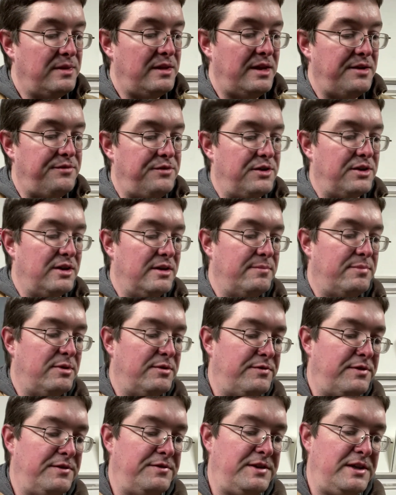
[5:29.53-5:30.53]
if you're going to
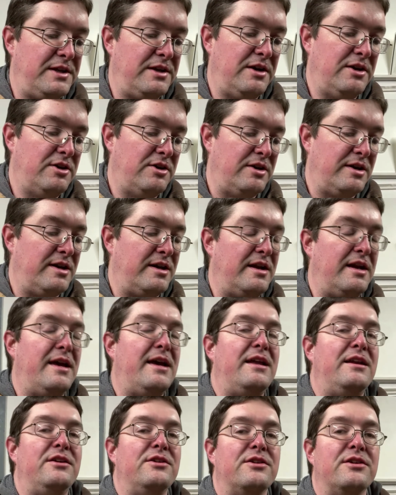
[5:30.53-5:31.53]
put 1500 on it
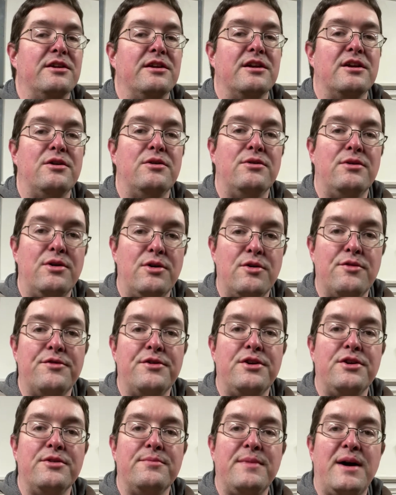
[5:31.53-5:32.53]
and you're going to go over
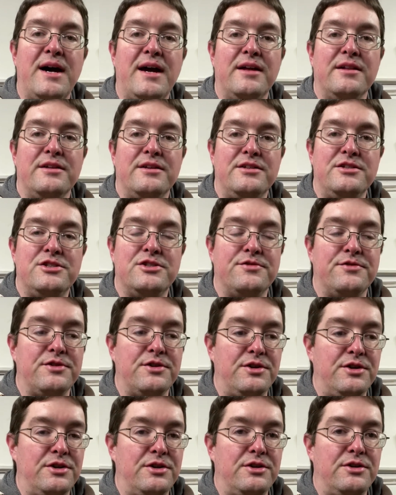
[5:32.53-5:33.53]
your mileage
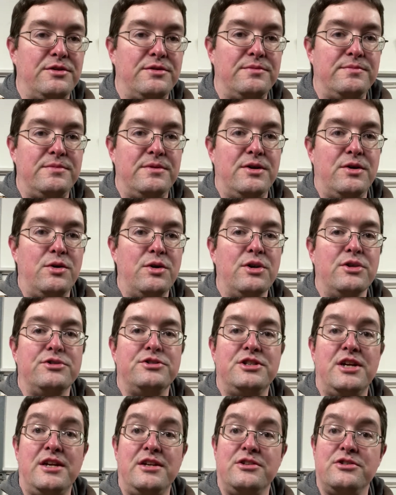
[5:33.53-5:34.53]
for your oil
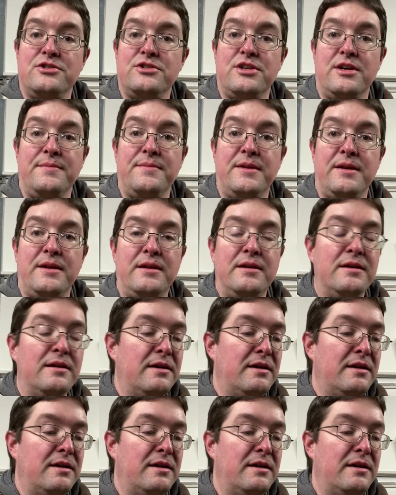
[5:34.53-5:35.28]
change or something,